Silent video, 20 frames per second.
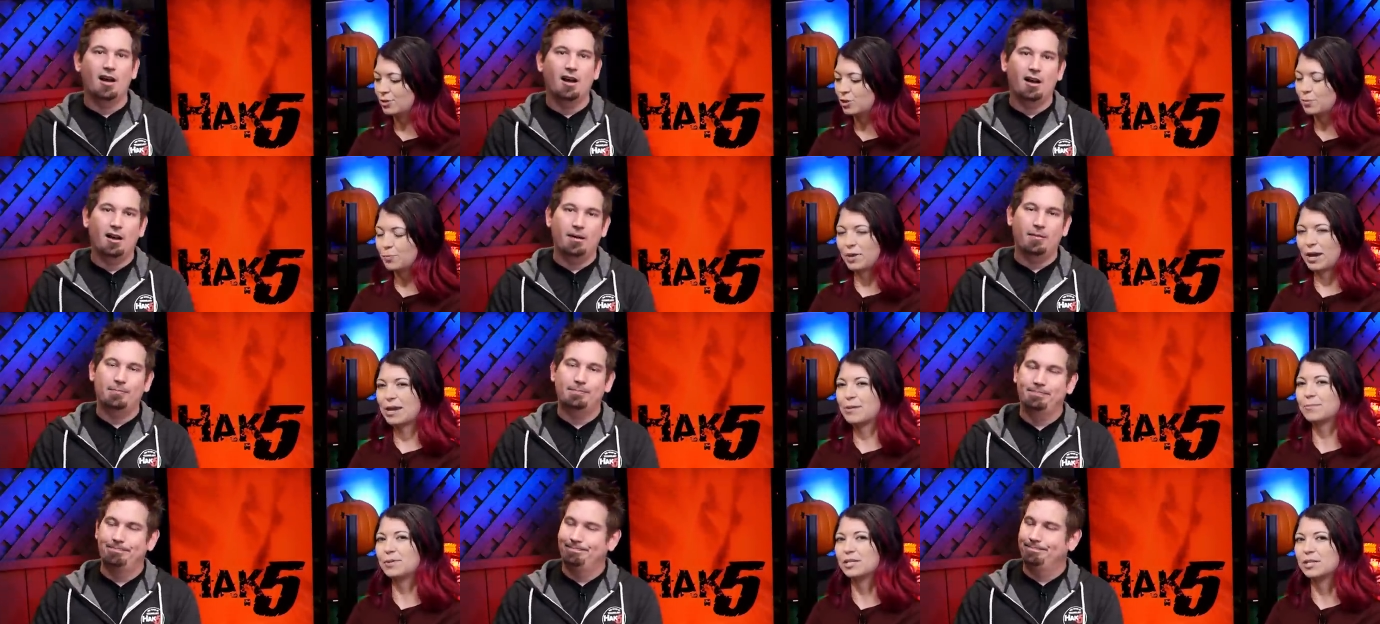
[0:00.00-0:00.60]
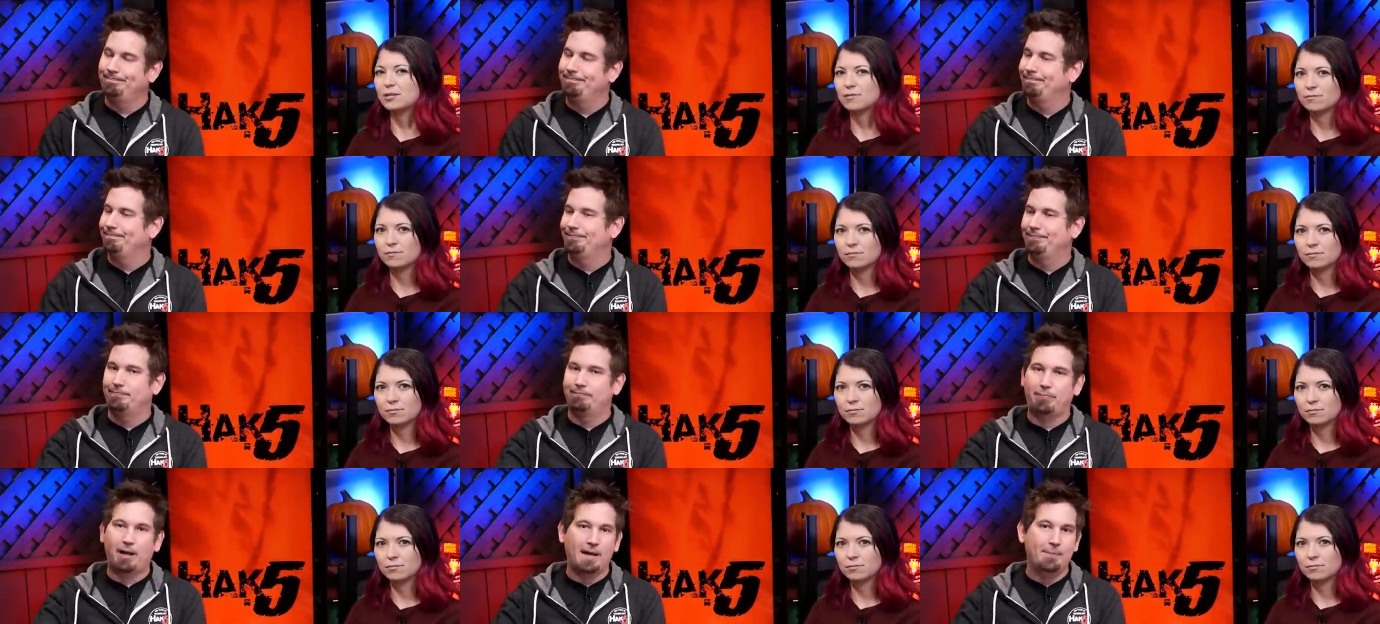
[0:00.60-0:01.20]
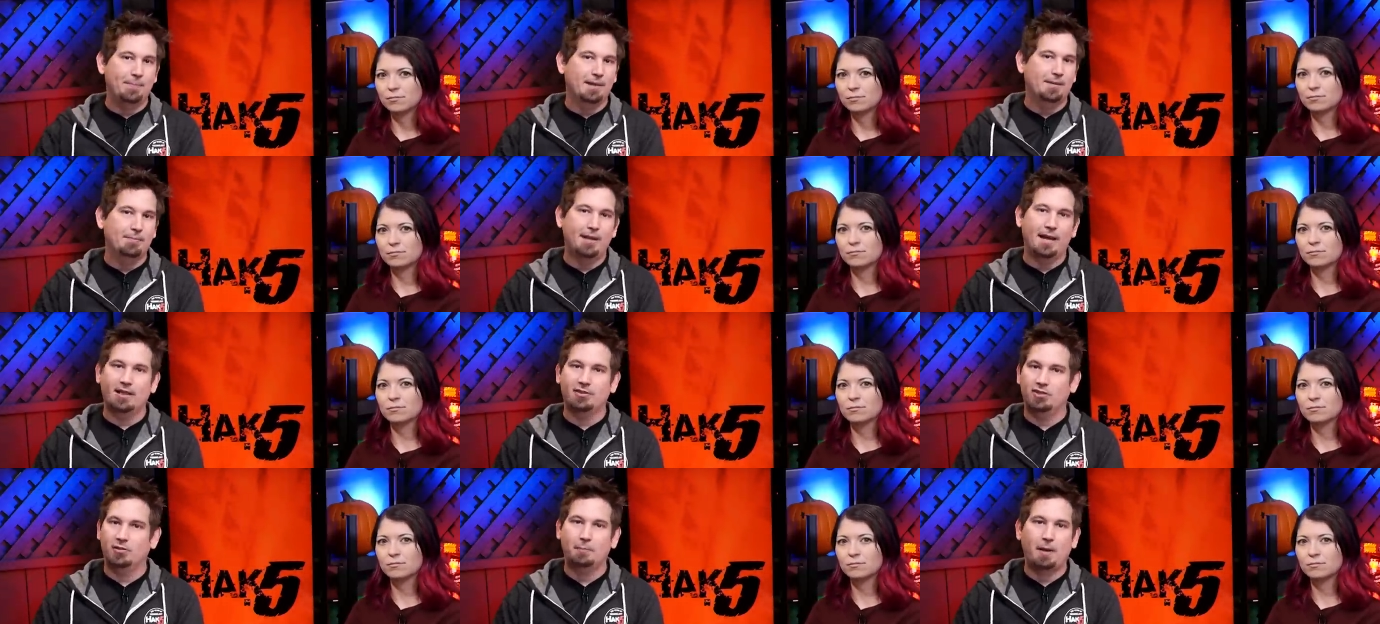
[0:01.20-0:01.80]
Speaker 1: Um, it pipe it,
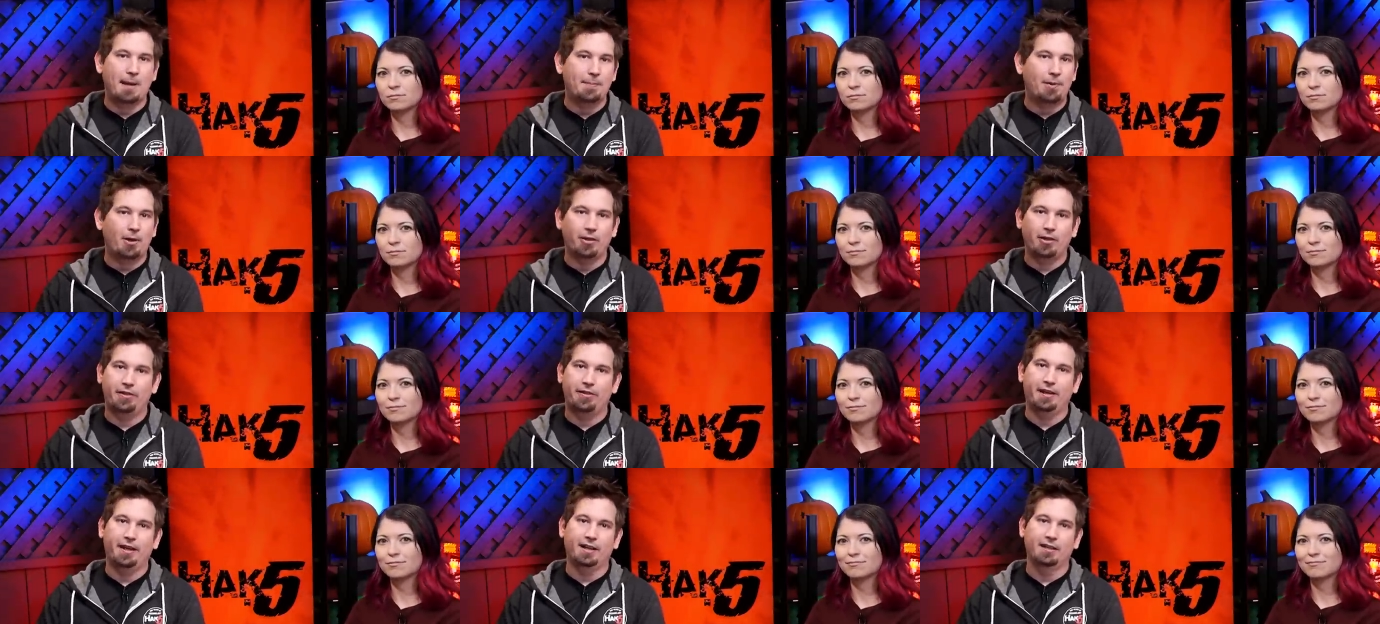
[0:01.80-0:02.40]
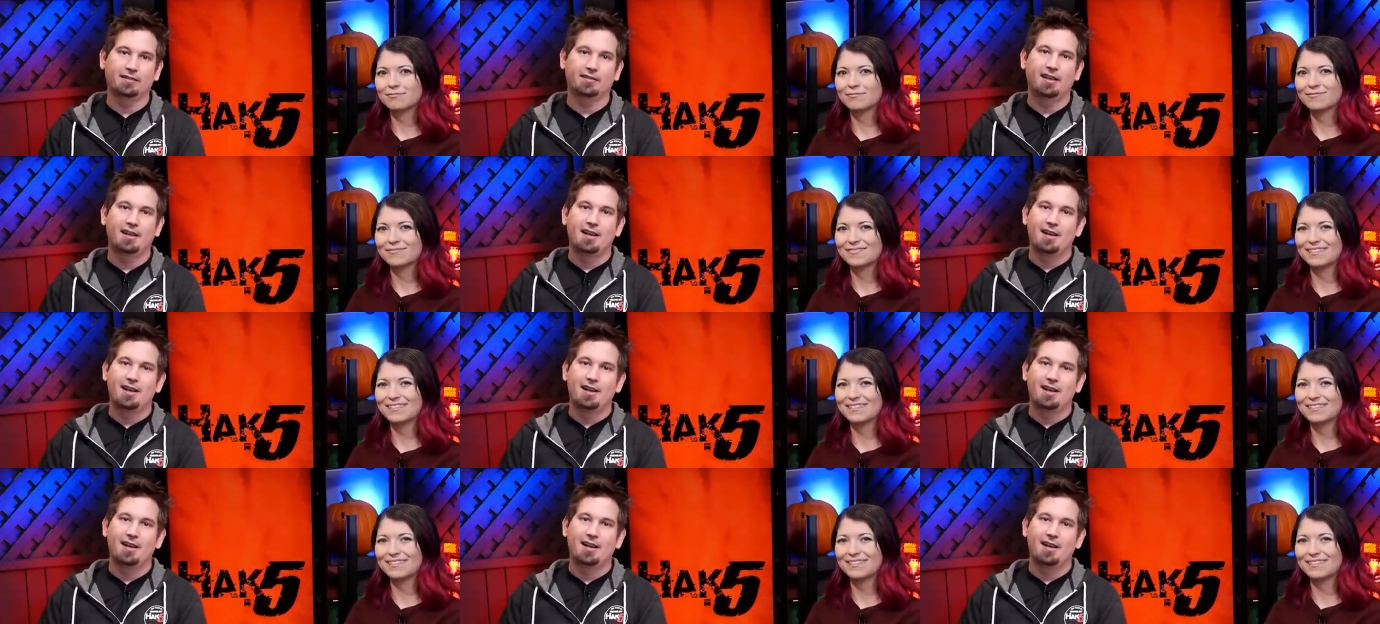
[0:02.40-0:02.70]
man. Just pipe all the things.